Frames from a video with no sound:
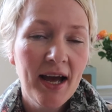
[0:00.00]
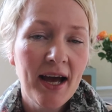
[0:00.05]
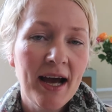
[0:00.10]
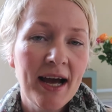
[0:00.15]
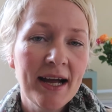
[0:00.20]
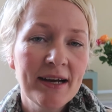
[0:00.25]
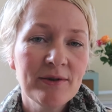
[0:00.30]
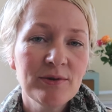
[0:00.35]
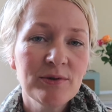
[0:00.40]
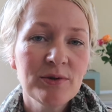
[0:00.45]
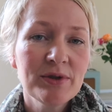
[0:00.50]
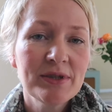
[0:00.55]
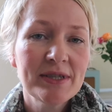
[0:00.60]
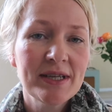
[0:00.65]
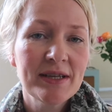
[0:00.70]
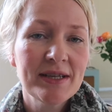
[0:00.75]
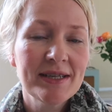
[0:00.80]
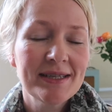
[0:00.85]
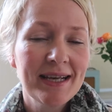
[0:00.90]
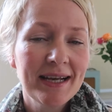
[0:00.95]
and
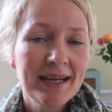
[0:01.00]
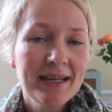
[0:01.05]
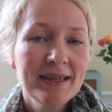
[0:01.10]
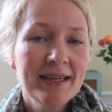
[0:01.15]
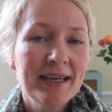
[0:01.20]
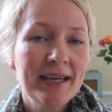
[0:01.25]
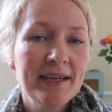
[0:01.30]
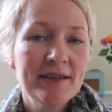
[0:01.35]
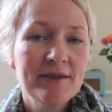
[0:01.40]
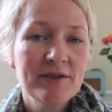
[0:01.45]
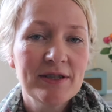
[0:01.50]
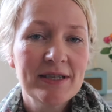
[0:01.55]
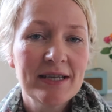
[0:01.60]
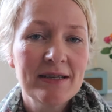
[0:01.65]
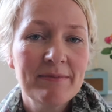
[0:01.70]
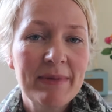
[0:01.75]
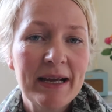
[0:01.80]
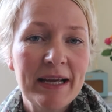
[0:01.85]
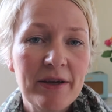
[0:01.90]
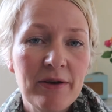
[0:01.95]
also the second thing it does
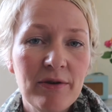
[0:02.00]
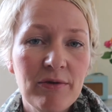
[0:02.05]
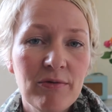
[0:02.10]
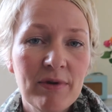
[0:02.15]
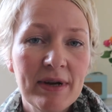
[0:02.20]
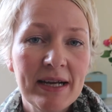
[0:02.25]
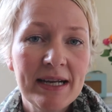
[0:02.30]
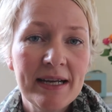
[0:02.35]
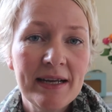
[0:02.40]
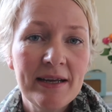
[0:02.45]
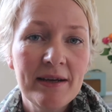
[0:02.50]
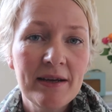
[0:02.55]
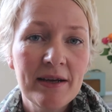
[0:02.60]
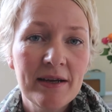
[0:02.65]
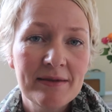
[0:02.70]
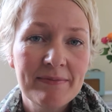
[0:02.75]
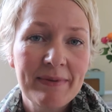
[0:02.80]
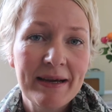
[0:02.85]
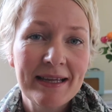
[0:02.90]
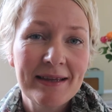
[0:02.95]
is make you really
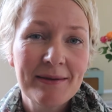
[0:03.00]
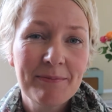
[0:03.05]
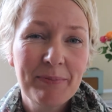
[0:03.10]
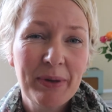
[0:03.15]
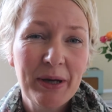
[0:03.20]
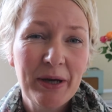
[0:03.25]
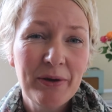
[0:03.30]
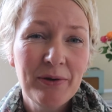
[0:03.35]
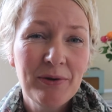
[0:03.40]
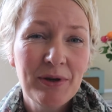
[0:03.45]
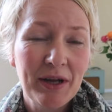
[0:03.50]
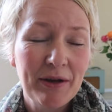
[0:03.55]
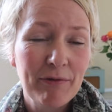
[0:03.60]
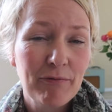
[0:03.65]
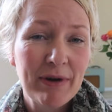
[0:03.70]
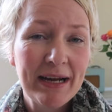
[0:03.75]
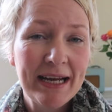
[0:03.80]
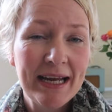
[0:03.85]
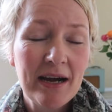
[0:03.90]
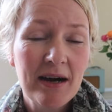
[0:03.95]
it's make poo like
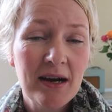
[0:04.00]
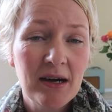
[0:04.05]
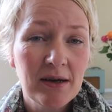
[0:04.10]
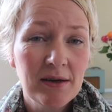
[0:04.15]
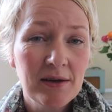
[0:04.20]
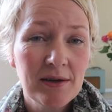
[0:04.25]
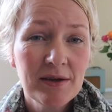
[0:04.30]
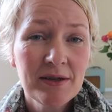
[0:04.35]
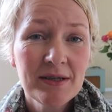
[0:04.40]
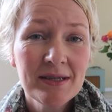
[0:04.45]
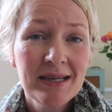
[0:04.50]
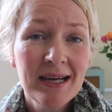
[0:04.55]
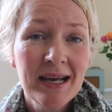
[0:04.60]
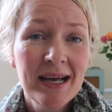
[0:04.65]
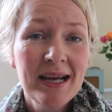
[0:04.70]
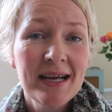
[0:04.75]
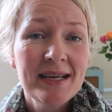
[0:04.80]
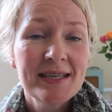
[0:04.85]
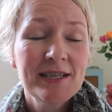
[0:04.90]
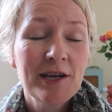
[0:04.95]
really hard
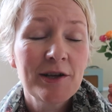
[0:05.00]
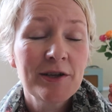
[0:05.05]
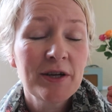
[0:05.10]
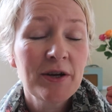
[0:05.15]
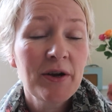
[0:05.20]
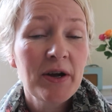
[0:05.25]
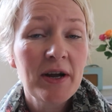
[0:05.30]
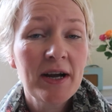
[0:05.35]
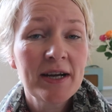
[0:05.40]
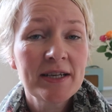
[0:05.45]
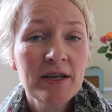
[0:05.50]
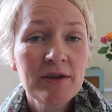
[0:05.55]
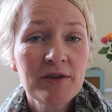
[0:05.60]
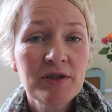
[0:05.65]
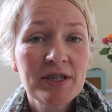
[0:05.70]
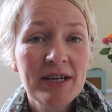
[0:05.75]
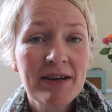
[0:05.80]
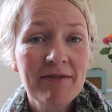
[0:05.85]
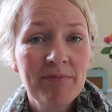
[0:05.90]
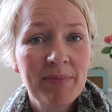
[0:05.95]
so I don't I don't
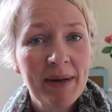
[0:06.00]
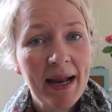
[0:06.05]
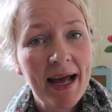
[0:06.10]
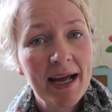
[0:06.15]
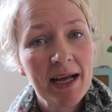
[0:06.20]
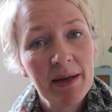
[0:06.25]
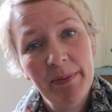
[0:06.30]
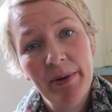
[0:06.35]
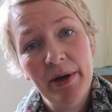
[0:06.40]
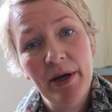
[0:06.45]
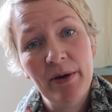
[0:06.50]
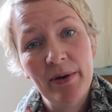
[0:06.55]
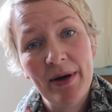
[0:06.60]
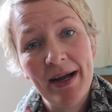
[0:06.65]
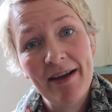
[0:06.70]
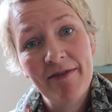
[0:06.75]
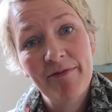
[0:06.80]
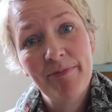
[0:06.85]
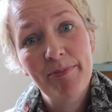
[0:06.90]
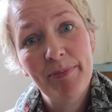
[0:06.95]
just have black poo I
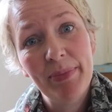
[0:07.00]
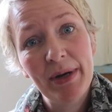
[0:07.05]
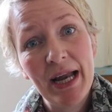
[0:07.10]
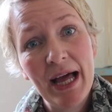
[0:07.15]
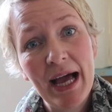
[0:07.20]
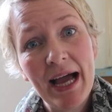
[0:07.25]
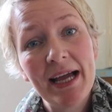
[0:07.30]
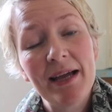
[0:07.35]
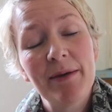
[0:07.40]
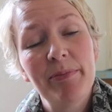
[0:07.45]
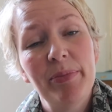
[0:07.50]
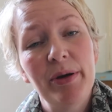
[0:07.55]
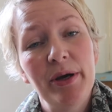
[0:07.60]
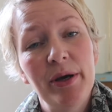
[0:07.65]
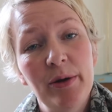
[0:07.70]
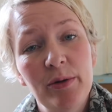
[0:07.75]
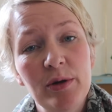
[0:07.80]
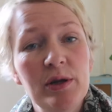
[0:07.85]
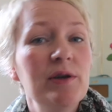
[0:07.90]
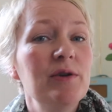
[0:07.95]
have black
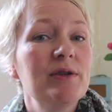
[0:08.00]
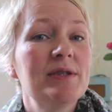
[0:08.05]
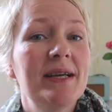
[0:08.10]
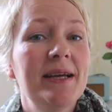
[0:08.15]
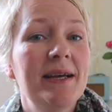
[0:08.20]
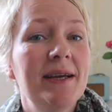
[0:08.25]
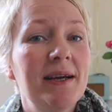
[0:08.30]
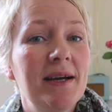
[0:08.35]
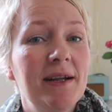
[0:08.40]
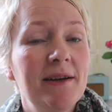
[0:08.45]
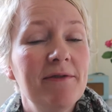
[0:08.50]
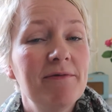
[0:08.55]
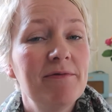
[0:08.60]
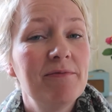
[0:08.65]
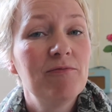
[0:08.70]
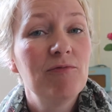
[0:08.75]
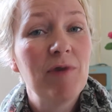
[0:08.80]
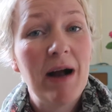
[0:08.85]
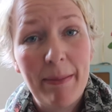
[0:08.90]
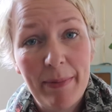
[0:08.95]
poo that looks like kind
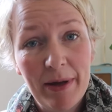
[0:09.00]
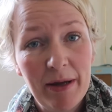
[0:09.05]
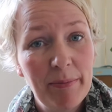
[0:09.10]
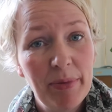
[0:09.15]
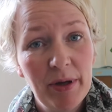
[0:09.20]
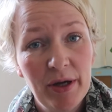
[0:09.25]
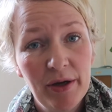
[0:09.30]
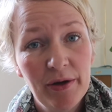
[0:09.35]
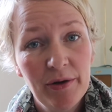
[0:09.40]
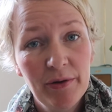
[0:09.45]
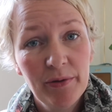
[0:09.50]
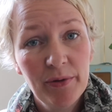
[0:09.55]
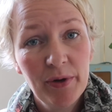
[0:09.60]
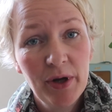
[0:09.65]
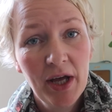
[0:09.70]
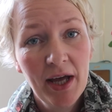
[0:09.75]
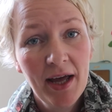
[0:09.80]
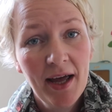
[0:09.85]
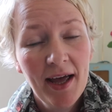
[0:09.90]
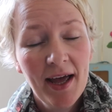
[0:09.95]
of rabbit poo
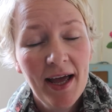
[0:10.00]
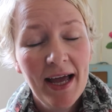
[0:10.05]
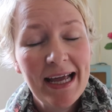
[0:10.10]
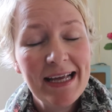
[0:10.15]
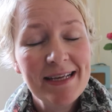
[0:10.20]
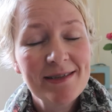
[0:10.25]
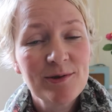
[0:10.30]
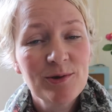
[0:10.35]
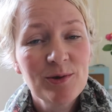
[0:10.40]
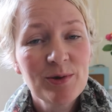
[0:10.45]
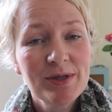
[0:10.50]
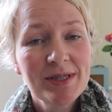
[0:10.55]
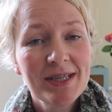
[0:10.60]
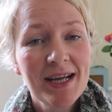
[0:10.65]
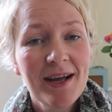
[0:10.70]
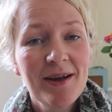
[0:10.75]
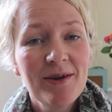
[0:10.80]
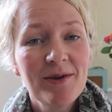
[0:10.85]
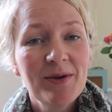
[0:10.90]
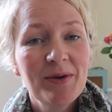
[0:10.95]
it's
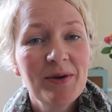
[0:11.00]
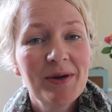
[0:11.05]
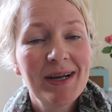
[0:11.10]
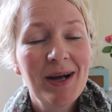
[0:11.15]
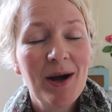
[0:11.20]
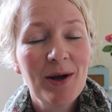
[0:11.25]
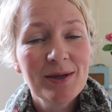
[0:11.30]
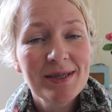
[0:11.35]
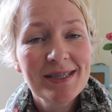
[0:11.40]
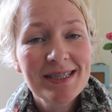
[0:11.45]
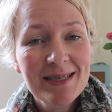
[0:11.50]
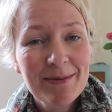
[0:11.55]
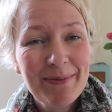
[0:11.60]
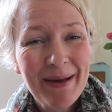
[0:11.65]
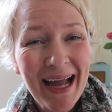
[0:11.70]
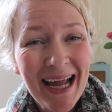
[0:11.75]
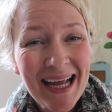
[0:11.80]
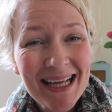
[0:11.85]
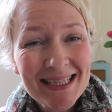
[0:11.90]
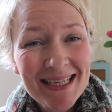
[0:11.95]
also
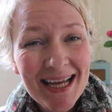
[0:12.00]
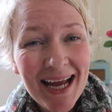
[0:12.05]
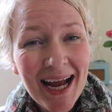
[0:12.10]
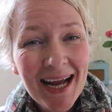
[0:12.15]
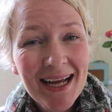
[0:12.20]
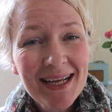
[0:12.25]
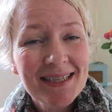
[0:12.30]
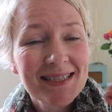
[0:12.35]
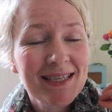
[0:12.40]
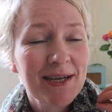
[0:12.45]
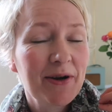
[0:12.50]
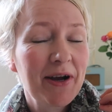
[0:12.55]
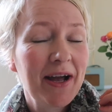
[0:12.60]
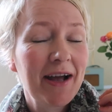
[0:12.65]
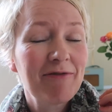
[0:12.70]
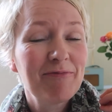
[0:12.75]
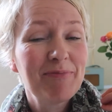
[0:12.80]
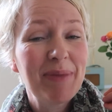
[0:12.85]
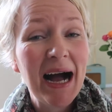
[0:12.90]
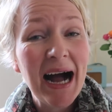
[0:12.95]
constipating so I
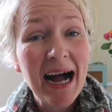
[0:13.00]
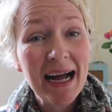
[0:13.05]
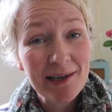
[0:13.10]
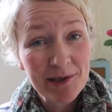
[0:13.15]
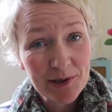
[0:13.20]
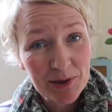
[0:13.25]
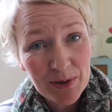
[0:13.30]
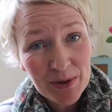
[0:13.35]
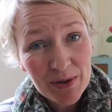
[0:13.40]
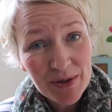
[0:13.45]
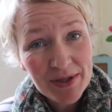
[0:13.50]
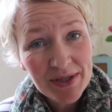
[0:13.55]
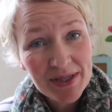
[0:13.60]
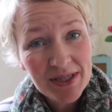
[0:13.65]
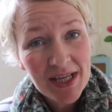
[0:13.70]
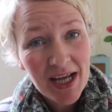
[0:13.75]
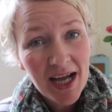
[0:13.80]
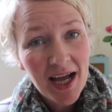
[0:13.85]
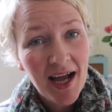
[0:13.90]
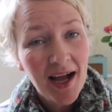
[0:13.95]
have piles